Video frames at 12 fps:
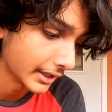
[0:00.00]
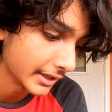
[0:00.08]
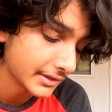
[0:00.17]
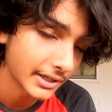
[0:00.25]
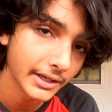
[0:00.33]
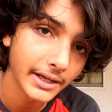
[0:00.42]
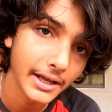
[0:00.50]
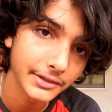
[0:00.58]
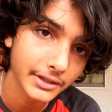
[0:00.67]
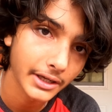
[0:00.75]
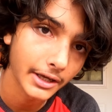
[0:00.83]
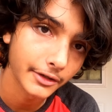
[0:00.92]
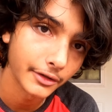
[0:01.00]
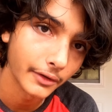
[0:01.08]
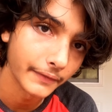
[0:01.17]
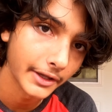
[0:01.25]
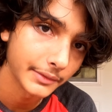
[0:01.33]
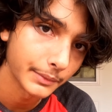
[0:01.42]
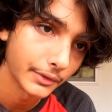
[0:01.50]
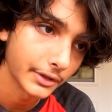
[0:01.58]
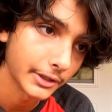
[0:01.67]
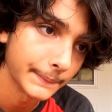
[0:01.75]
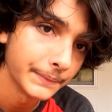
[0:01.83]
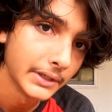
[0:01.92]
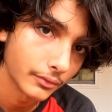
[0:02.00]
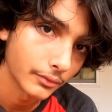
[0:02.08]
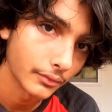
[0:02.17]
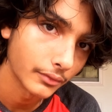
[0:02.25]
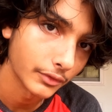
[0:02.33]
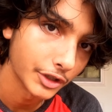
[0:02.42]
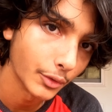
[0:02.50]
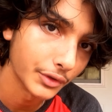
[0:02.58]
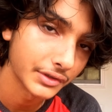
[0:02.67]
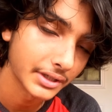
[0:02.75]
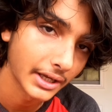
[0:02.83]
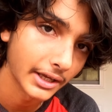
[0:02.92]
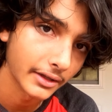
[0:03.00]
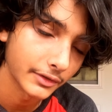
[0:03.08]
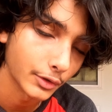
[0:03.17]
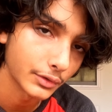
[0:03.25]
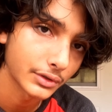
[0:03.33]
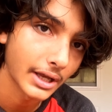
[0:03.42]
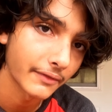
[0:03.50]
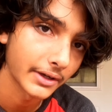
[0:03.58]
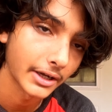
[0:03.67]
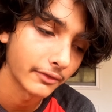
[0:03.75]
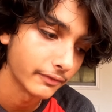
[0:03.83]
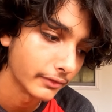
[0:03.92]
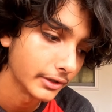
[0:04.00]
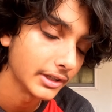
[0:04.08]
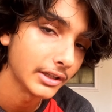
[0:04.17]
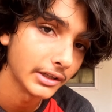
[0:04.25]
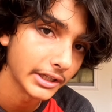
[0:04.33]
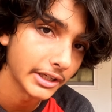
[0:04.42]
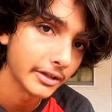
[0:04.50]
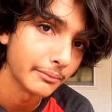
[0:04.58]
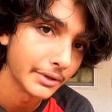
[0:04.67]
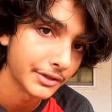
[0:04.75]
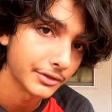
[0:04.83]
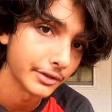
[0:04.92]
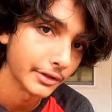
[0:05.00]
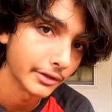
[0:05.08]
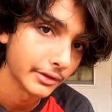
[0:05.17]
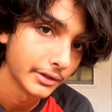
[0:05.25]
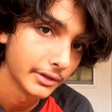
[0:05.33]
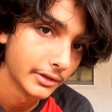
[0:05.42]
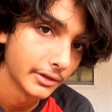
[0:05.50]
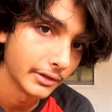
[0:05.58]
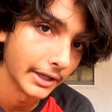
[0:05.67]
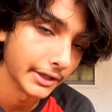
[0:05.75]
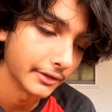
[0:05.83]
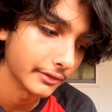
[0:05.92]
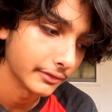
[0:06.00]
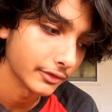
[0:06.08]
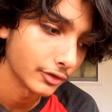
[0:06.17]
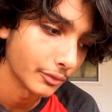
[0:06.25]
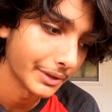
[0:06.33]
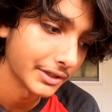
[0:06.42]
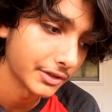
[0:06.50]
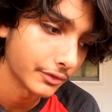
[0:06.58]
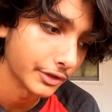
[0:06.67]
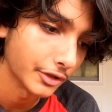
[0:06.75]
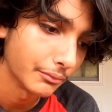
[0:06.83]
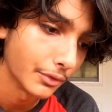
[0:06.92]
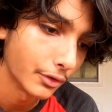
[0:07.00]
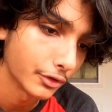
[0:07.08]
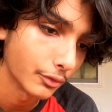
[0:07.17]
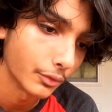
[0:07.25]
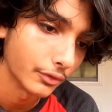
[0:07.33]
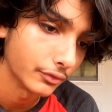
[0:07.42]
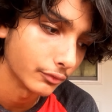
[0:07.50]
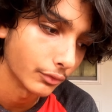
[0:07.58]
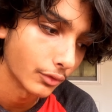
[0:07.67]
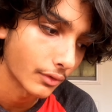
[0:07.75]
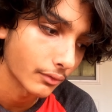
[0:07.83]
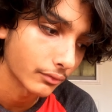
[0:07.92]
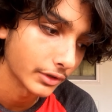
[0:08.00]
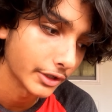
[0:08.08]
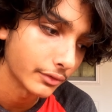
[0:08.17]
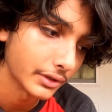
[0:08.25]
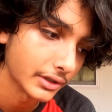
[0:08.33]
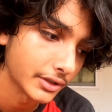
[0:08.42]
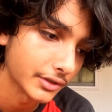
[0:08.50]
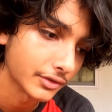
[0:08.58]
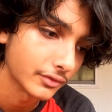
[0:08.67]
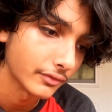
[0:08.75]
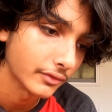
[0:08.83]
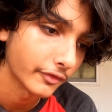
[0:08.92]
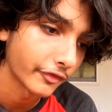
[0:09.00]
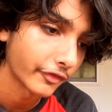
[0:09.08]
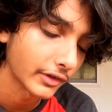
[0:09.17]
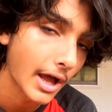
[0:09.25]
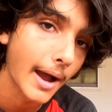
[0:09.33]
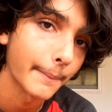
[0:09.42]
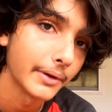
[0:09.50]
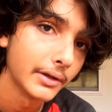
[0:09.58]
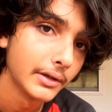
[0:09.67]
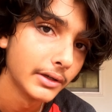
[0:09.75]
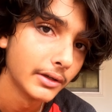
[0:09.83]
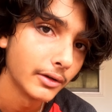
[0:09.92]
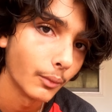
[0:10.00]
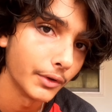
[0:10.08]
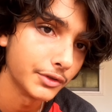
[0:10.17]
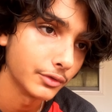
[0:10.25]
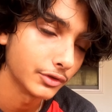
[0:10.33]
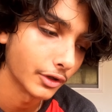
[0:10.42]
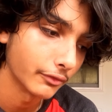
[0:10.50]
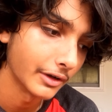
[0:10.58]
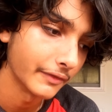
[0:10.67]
Intake gasket, I don't know if that's broken. You'll just have like a really lean mixture. So basically your motor will literally just flop once you start